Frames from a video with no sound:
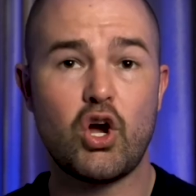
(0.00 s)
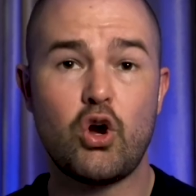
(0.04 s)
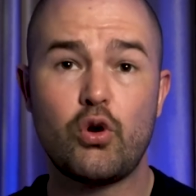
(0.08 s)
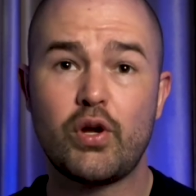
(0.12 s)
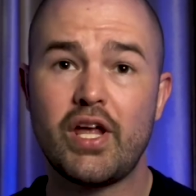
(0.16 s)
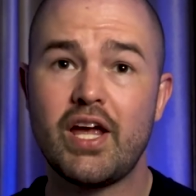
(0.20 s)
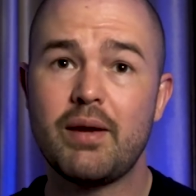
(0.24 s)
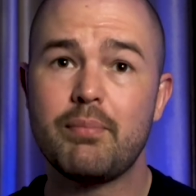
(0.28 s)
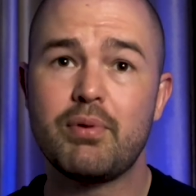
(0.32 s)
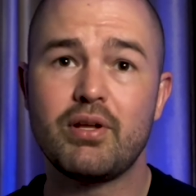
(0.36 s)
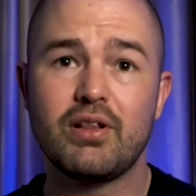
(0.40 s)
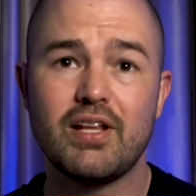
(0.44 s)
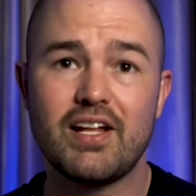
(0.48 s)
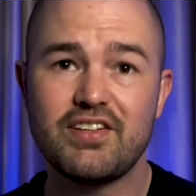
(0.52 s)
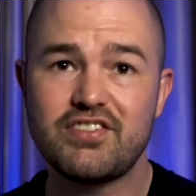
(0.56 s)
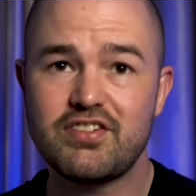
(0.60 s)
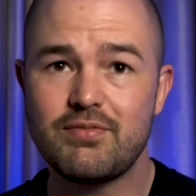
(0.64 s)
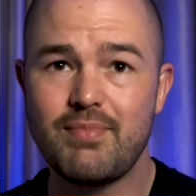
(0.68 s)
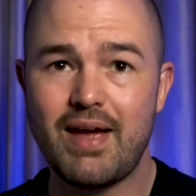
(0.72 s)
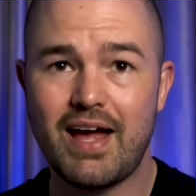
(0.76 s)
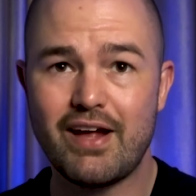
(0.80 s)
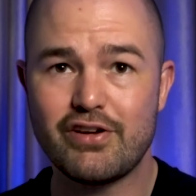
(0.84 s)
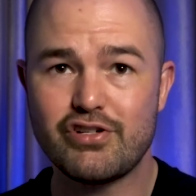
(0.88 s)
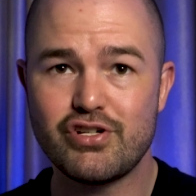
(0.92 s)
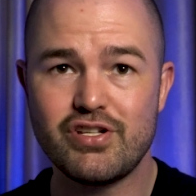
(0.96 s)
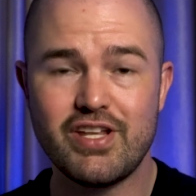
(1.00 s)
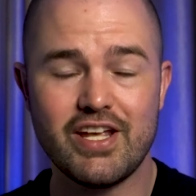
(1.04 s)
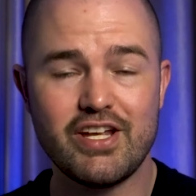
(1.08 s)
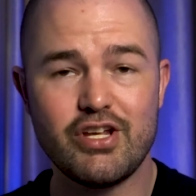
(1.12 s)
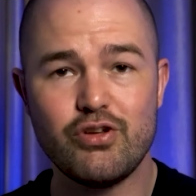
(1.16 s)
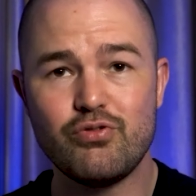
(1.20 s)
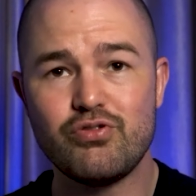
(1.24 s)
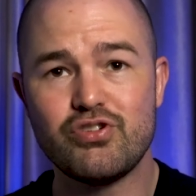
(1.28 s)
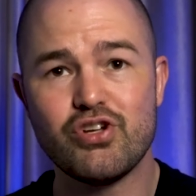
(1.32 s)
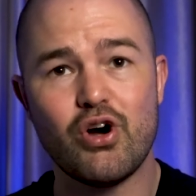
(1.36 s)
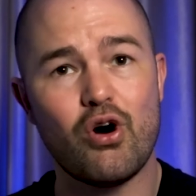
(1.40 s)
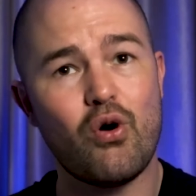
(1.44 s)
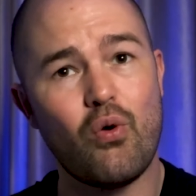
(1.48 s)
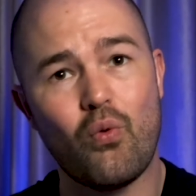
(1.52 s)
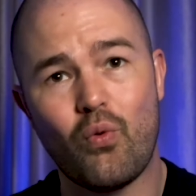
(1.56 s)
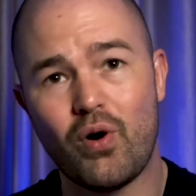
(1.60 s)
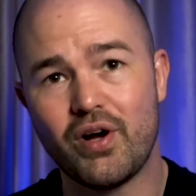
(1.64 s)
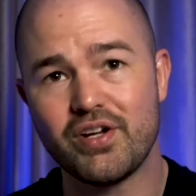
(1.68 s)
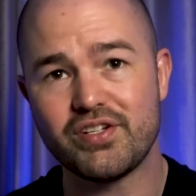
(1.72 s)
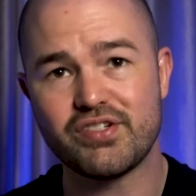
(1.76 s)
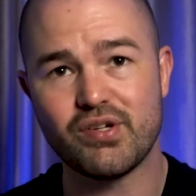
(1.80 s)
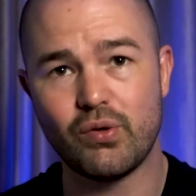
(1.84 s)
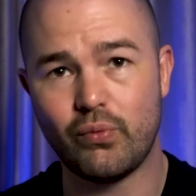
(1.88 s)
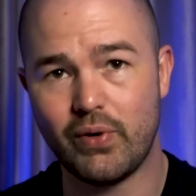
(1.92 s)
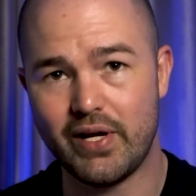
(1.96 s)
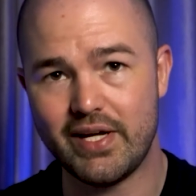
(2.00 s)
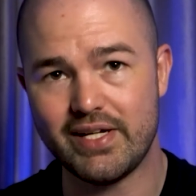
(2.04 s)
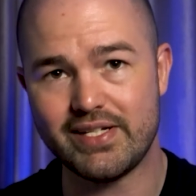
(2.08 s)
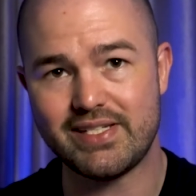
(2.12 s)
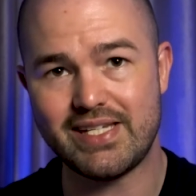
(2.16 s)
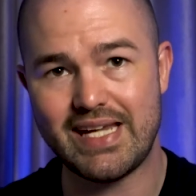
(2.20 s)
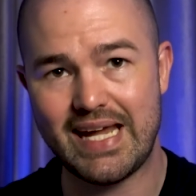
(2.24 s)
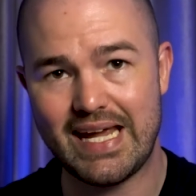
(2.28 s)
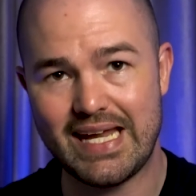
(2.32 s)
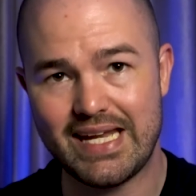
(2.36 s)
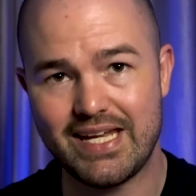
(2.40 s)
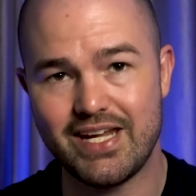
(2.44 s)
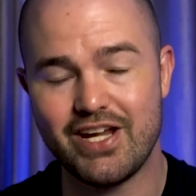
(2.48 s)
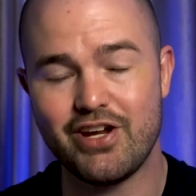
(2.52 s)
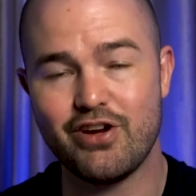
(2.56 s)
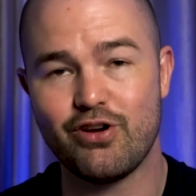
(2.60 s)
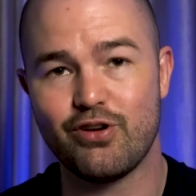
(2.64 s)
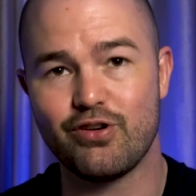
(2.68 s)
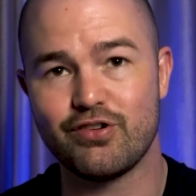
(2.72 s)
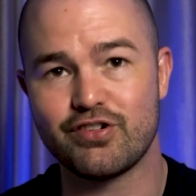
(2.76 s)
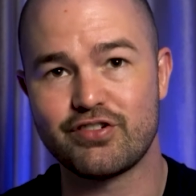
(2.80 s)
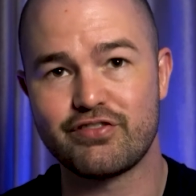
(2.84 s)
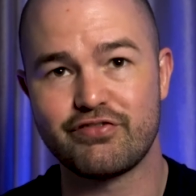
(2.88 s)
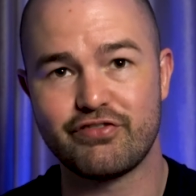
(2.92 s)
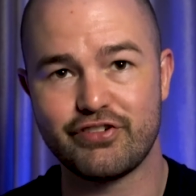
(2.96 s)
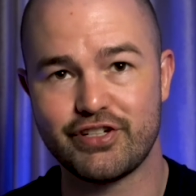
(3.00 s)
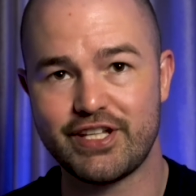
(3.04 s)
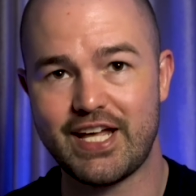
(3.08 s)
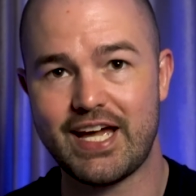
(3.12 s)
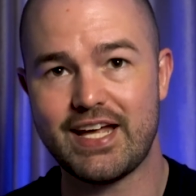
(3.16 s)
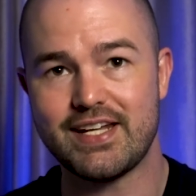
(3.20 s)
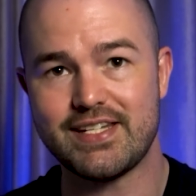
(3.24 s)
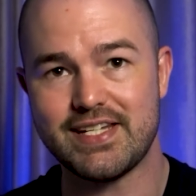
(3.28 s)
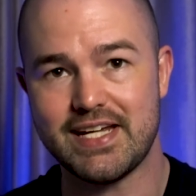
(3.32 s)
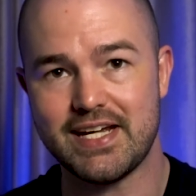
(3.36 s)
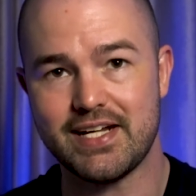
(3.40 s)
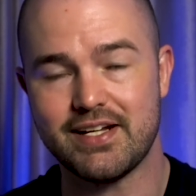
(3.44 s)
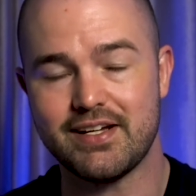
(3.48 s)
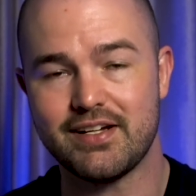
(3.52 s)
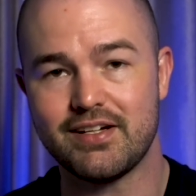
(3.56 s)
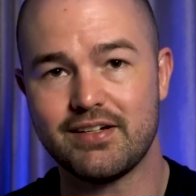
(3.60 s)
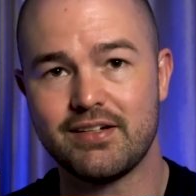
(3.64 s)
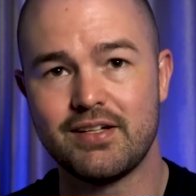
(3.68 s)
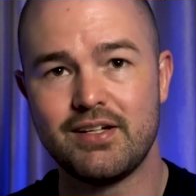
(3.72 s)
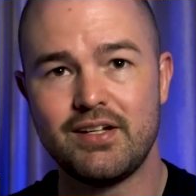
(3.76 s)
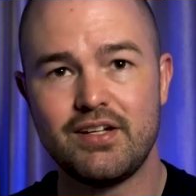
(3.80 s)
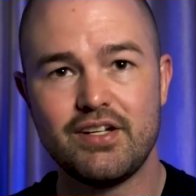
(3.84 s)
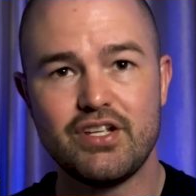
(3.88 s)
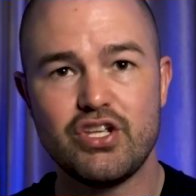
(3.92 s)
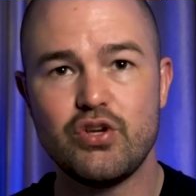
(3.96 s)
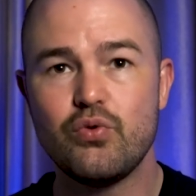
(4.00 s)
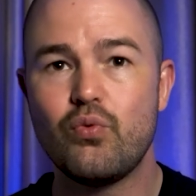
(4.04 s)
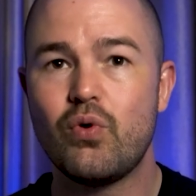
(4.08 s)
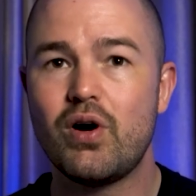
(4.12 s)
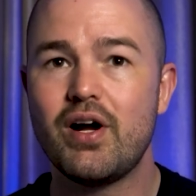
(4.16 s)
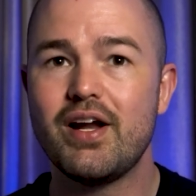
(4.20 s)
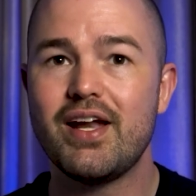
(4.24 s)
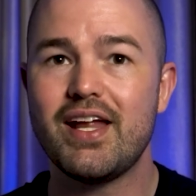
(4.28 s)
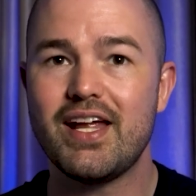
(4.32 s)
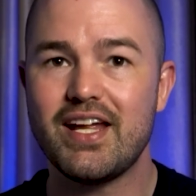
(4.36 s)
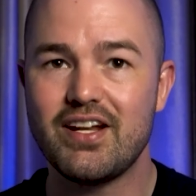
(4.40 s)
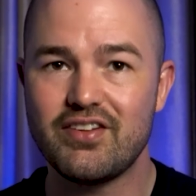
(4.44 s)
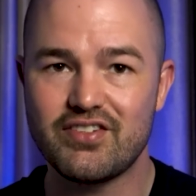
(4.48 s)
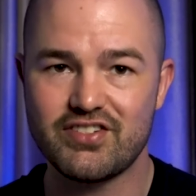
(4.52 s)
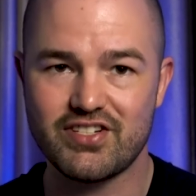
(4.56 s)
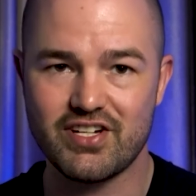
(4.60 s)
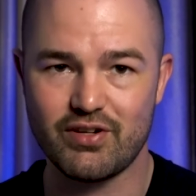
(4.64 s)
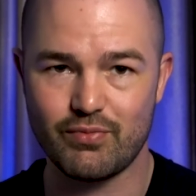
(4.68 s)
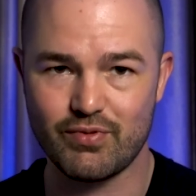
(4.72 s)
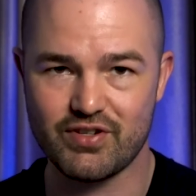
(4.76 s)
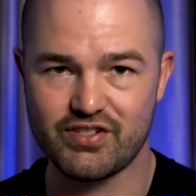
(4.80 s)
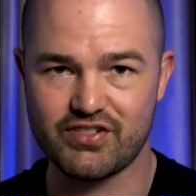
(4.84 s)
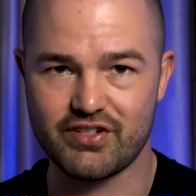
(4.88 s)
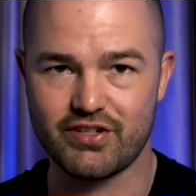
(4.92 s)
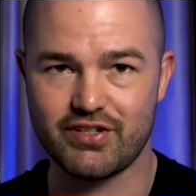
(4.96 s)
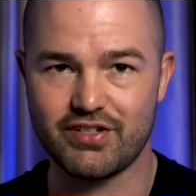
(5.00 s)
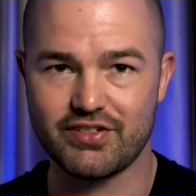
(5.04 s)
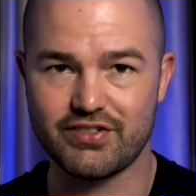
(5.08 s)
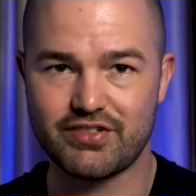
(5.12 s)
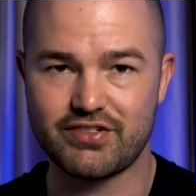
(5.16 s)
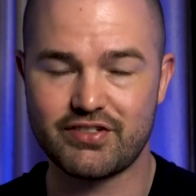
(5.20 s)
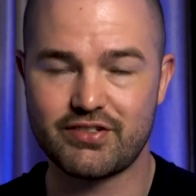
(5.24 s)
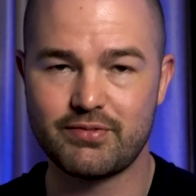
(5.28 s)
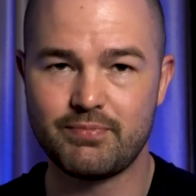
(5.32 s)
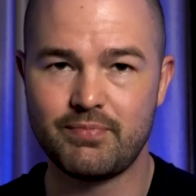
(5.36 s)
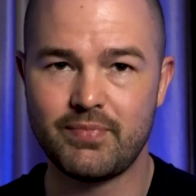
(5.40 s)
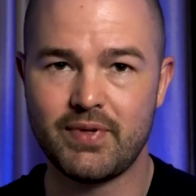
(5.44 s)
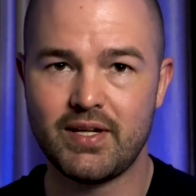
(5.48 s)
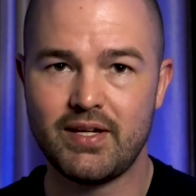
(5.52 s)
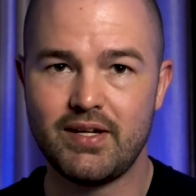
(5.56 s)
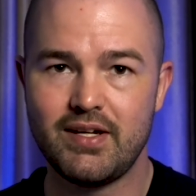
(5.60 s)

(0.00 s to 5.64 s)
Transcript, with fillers: Okay, but let's imagine that you don't want to wait 10 years for that data. You want instant results.